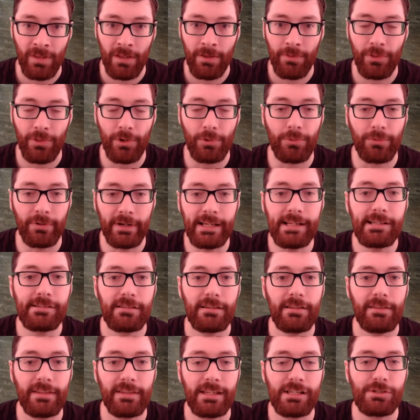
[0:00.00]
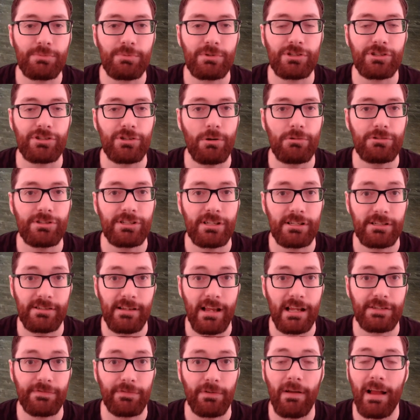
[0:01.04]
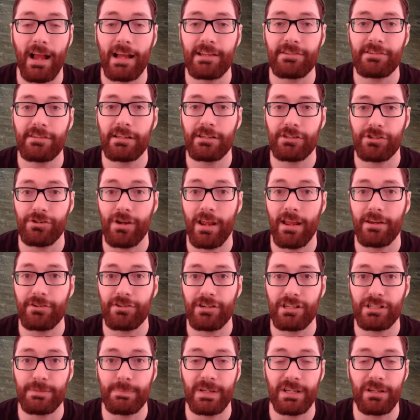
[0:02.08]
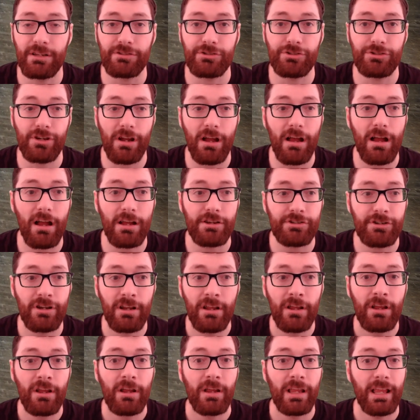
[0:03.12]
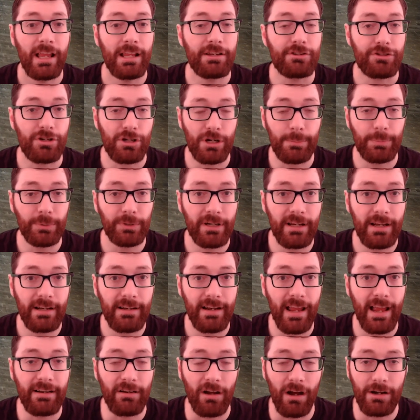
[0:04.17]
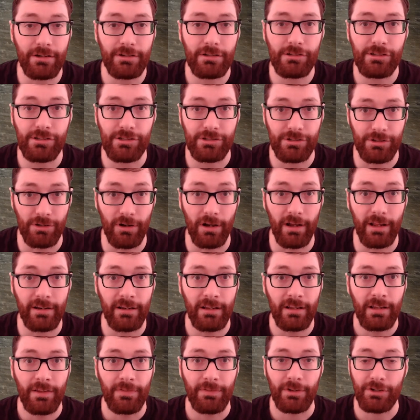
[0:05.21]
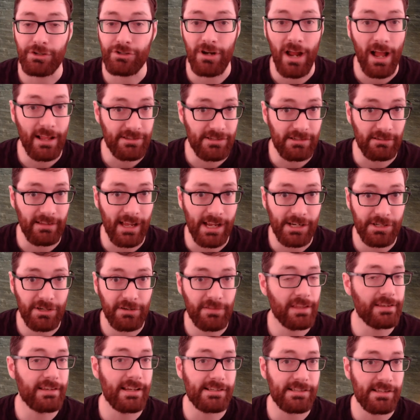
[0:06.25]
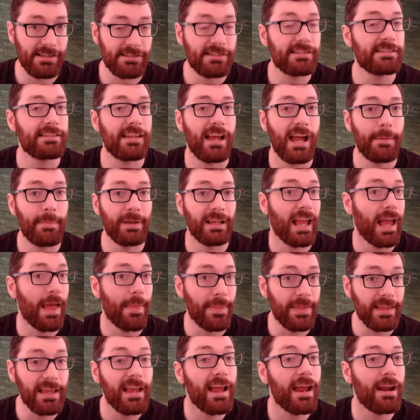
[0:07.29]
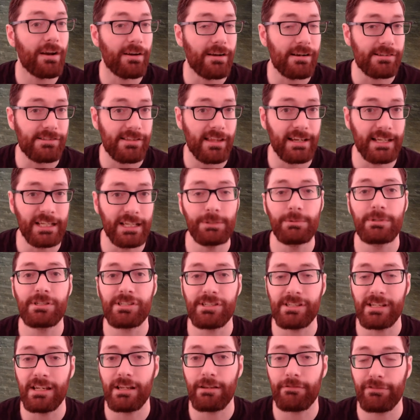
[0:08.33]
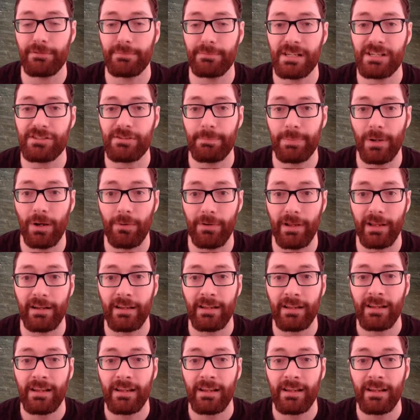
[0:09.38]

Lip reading: The reason this was so successful as an exchange is because Josh interpreted and understood the shot selection, the distance and timing, and the errors that he was seeing from his opponent,